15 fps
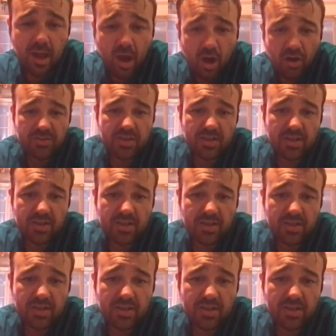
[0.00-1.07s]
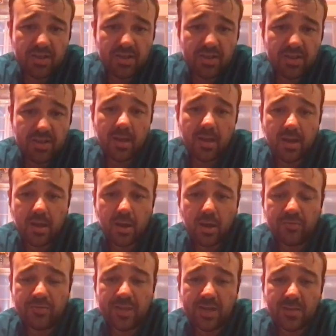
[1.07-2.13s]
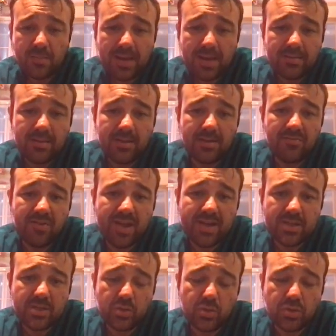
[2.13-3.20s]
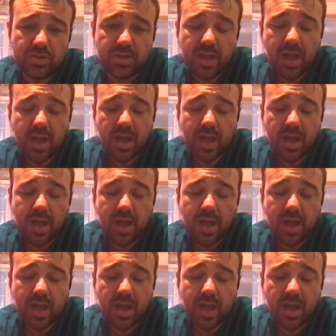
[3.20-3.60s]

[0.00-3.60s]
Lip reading: of the of dark matter versus